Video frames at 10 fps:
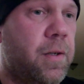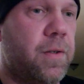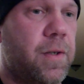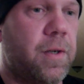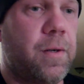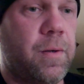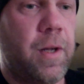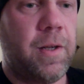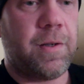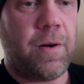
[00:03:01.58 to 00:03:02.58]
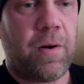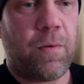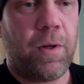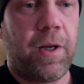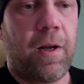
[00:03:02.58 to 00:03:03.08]
So, and he's starting to
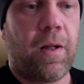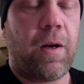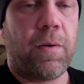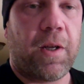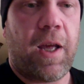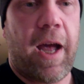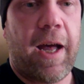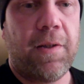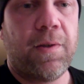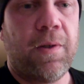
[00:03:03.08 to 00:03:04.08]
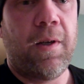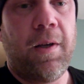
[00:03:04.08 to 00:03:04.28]
really get along with the cats.